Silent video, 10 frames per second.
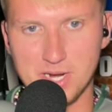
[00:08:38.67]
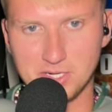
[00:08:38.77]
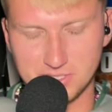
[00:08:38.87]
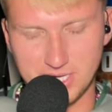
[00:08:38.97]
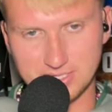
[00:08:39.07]
I
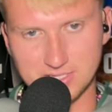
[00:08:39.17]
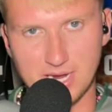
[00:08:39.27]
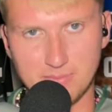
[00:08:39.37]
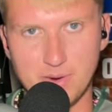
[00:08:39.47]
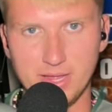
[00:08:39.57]
took the Texas
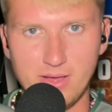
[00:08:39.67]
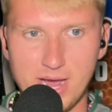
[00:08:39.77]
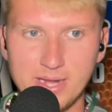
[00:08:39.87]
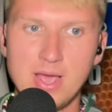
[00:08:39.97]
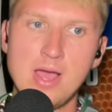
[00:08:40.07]
Tech money
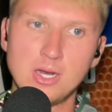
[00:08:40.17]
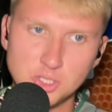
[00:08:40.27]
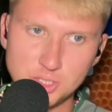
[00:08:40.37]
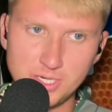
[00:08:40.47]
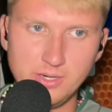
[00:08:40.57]
line,
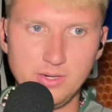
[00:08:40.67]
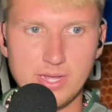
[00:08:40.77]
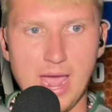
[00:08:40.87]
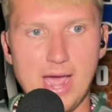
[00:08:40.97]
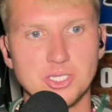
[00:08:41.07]
ching,
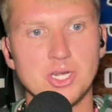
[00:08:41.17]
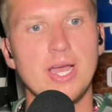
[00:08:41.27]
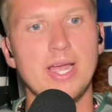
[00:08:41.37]
cash.